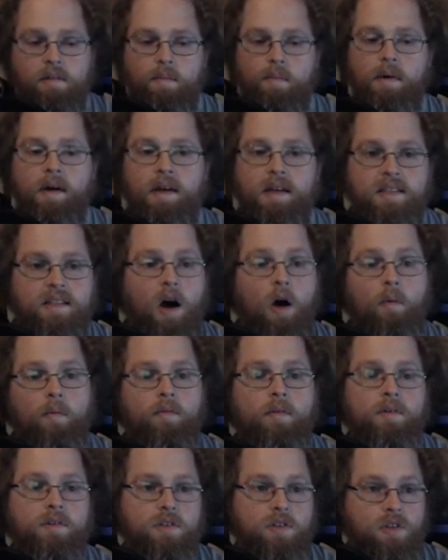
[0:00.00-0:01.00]
but it's
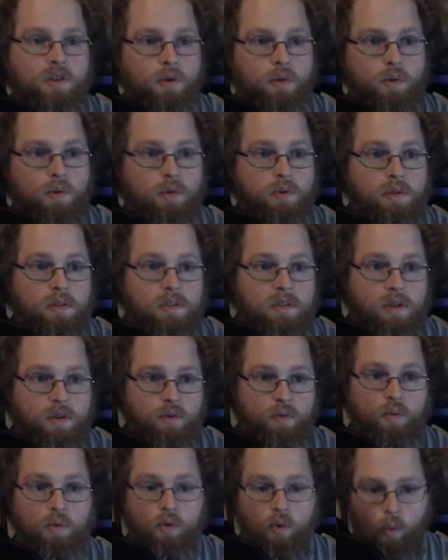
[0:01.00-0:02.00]
helpful to use
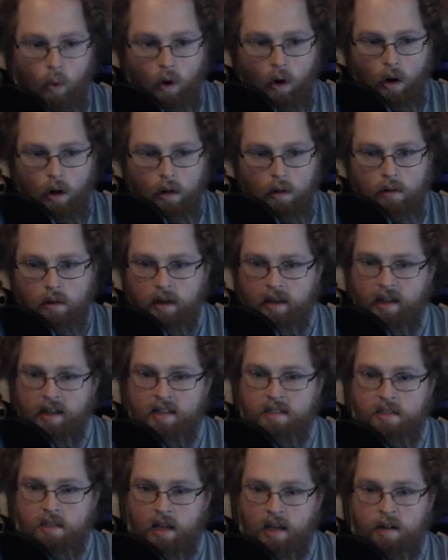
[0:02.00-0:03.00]
through the wall
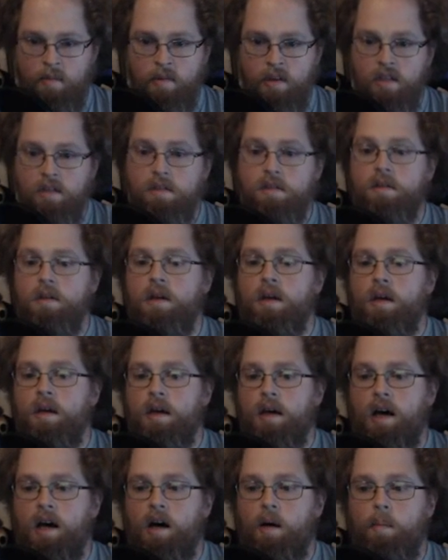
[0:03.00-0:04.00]
against enemies.
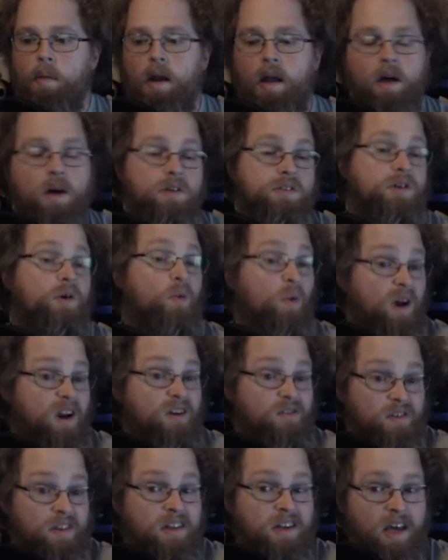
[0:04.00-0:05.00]
But I also want
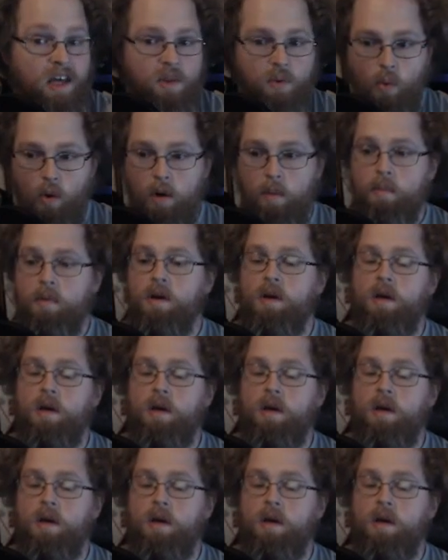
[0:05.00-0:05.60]
it for the death ward.